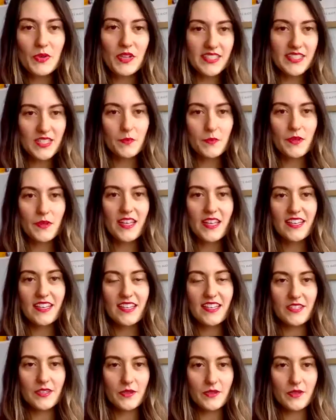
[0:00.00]
is split
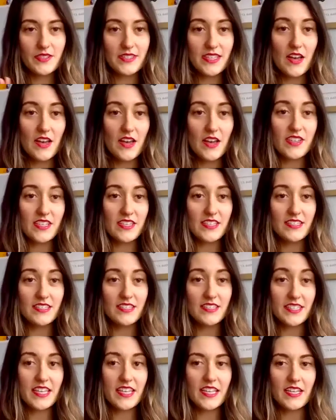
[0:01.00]
into 7
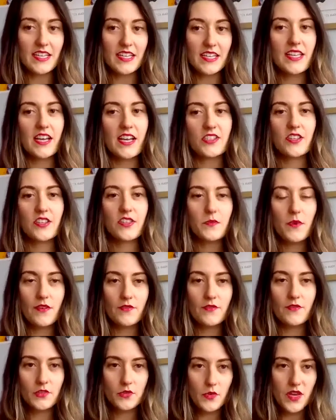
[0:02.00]
distinct sections. We
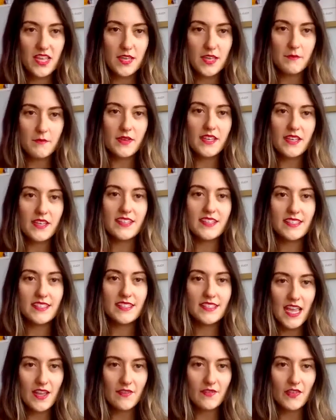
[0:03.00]
have dream,
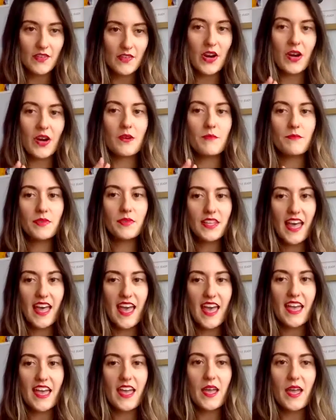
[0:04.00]
savor,
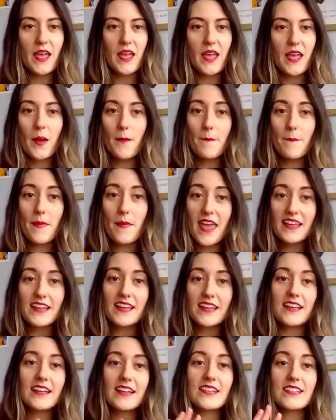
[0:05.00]
play,
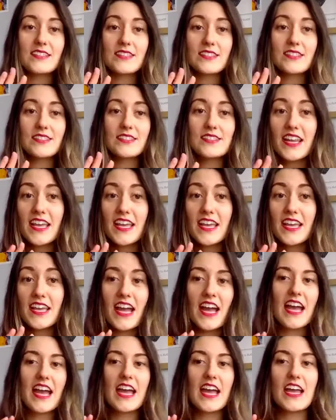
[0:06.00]
make,
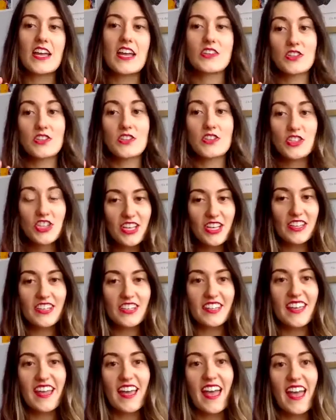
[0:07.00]
study,
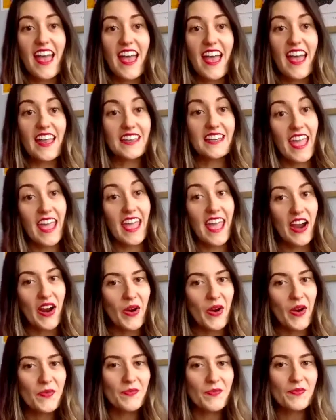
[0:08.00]
chill, and
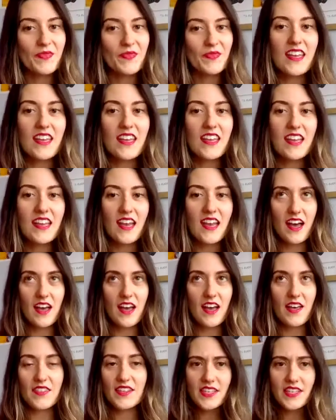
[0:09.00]
care.
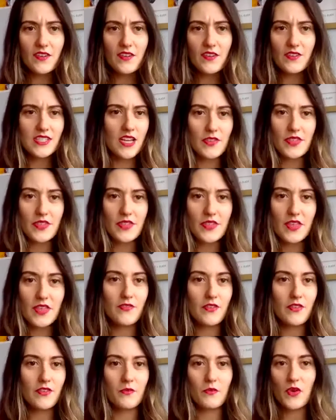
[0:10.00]
And this covers everything
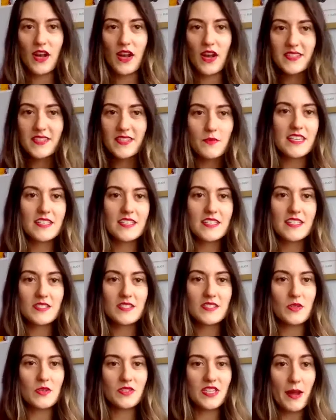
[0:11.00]
from recipes
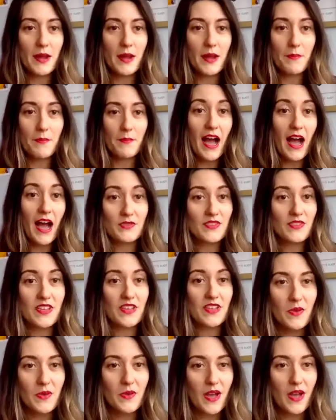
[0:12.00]
to typography.
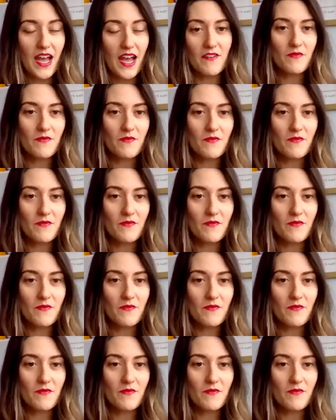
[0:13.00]
You have,